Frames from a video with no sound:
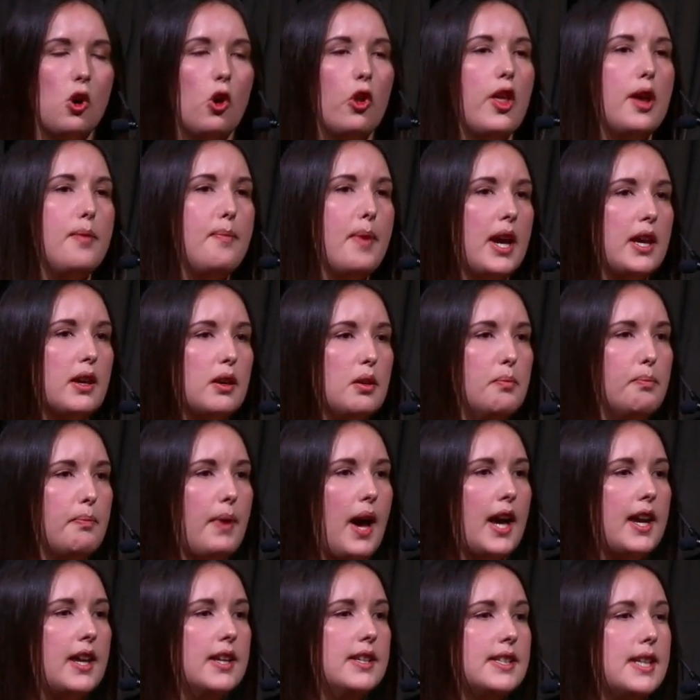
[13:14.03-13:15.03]
Or they might come
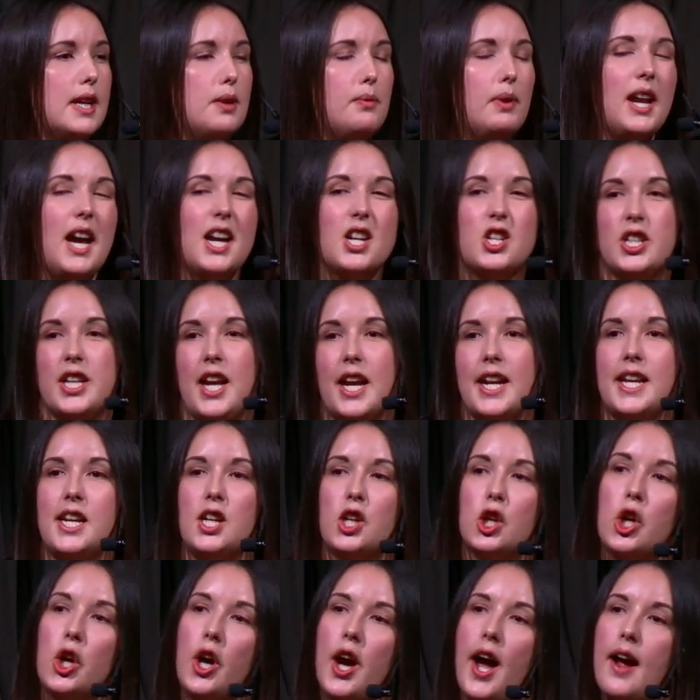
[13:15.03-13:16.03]
back and say, well, actually, I need
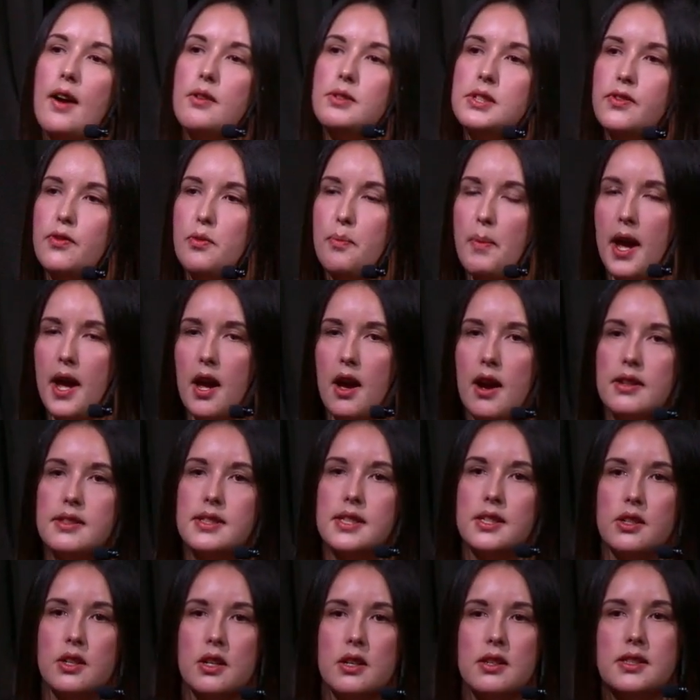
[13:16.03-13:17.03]
cutouts for my
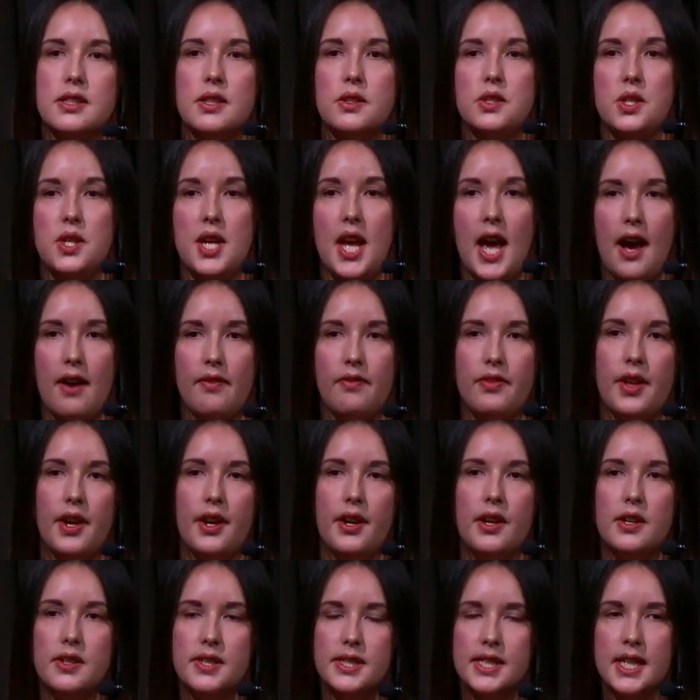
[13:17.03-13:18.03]
article. So do you have
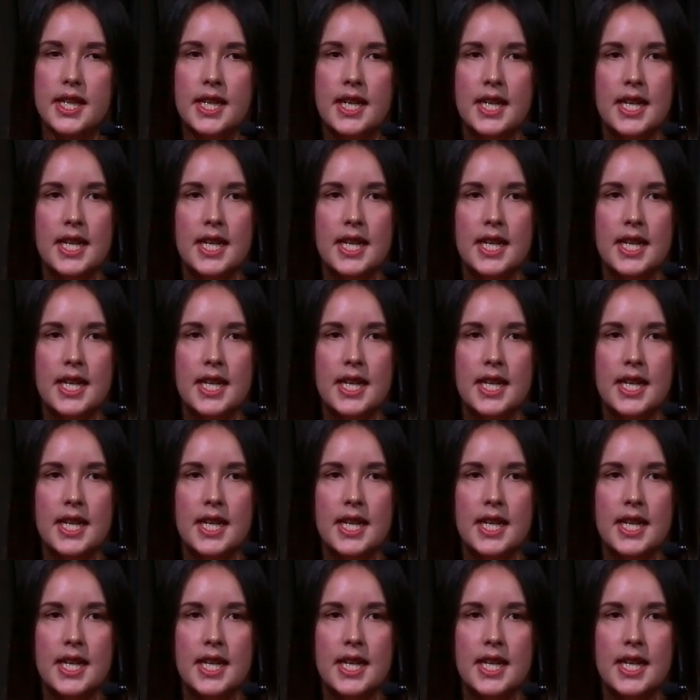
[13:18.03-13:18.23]
those?